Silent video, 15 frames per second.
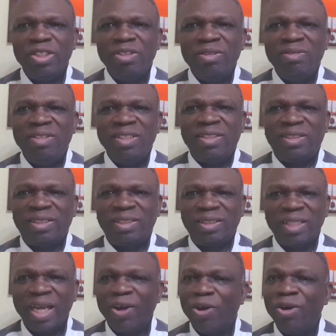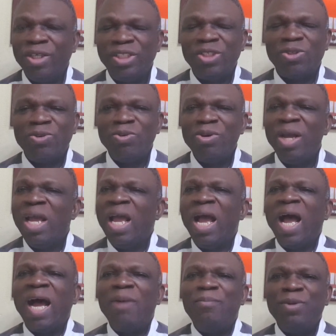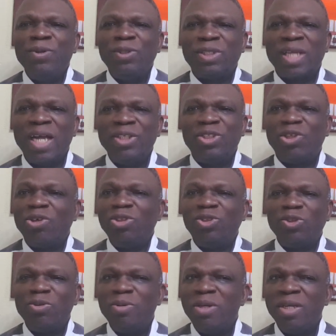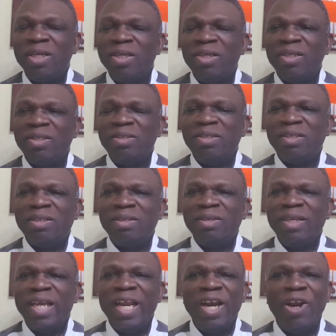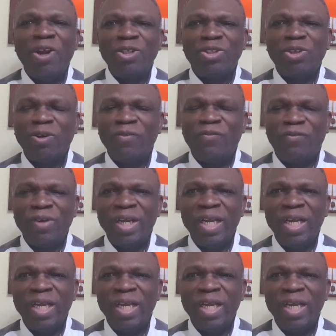This psychological abuse can turn to a lot of